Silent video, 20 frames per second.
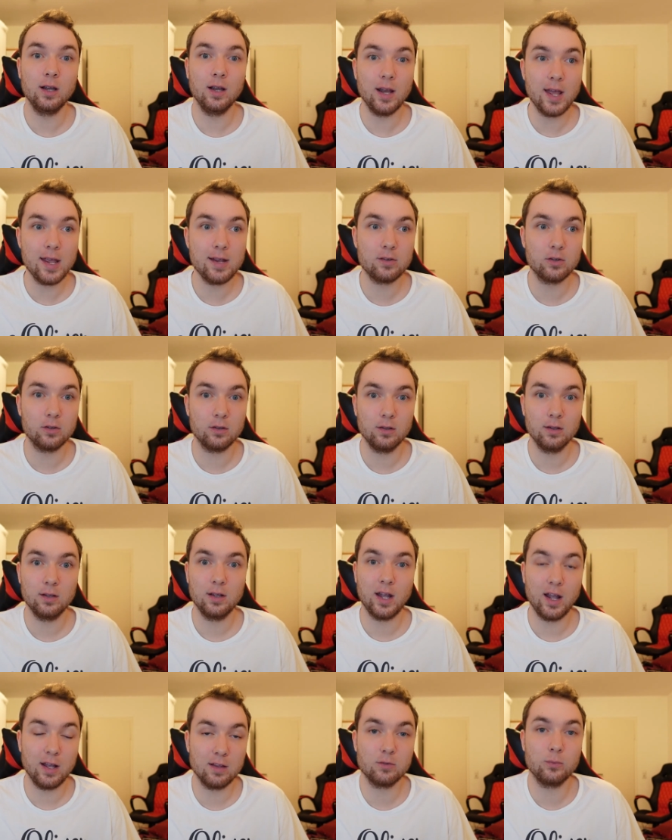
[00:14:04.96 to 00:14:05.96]
later,
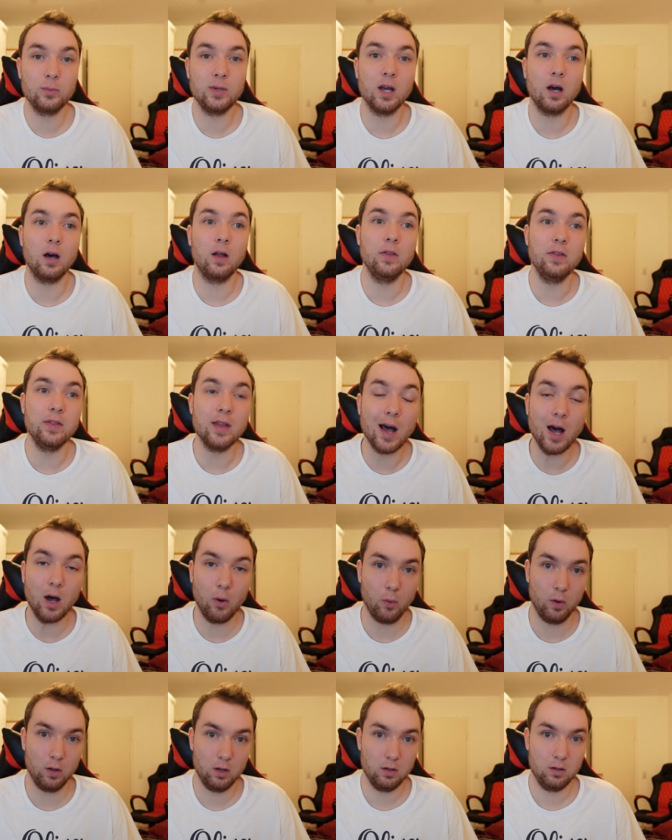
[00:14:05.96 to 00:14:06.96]
as we are now.